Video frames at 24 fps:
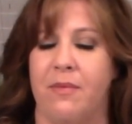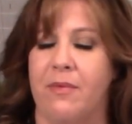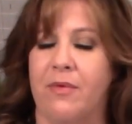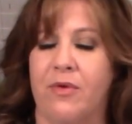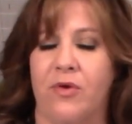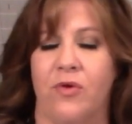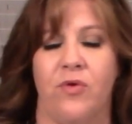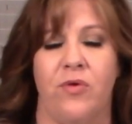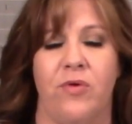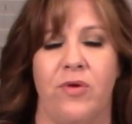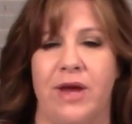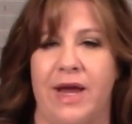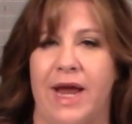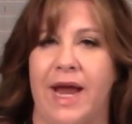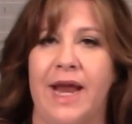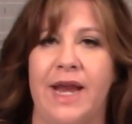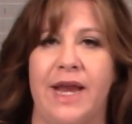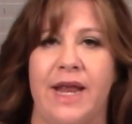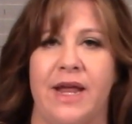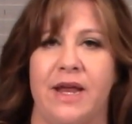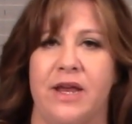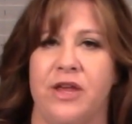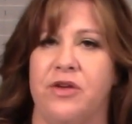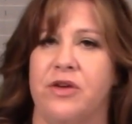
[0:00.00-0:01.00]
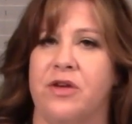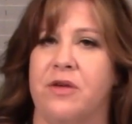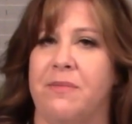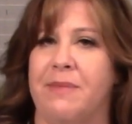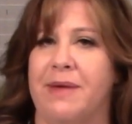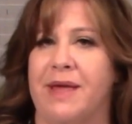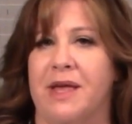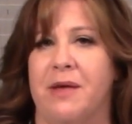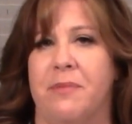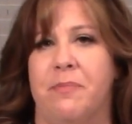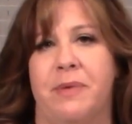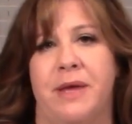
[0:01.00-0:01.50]
Create it. You can
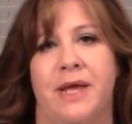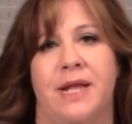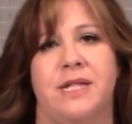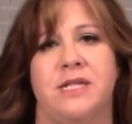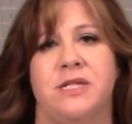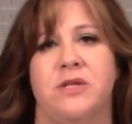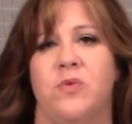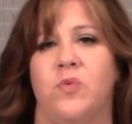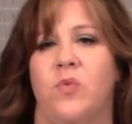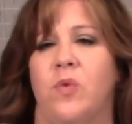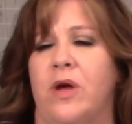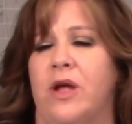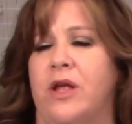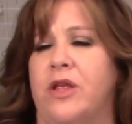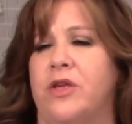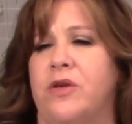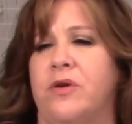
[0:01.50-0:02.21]
make a pizza one.